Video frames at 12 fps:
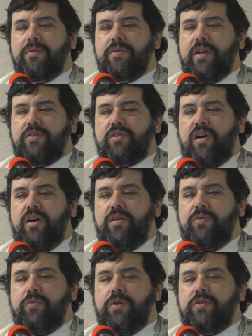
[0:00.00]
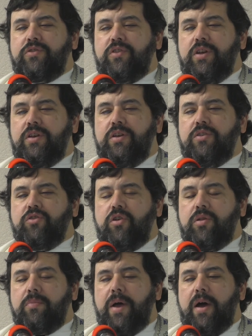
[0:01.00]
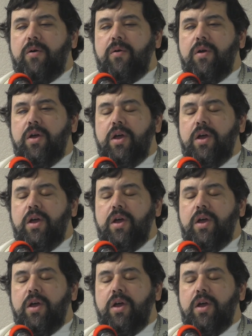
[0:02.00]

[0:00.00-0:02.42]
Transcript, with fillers: That's kind of what sin is all about.